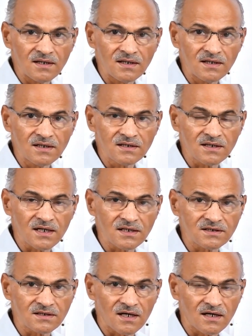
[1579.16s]
It
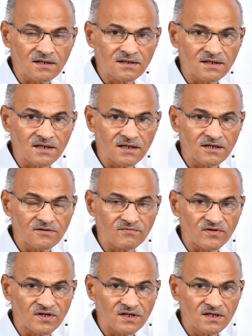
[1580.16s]
has not yet
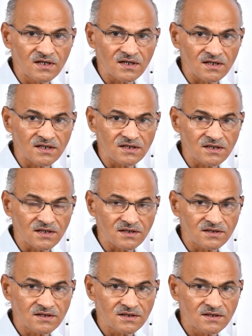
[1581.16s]
been
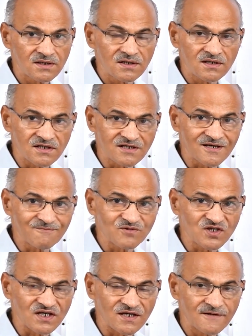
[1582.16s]
discussed. Some
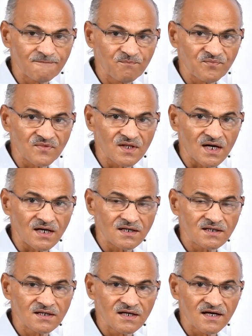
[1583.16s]
say
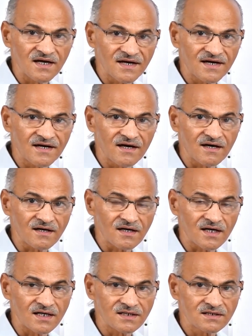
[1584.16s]
that radon
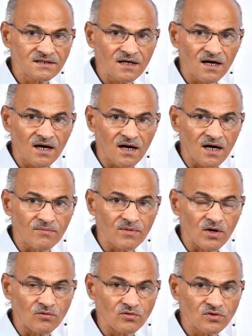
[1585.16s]
gas come
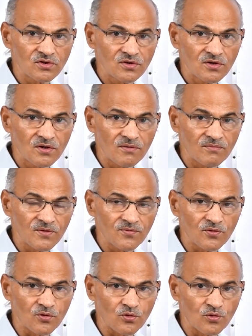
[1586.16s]
out
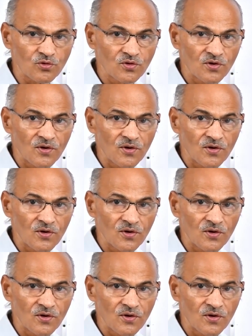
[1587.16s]
before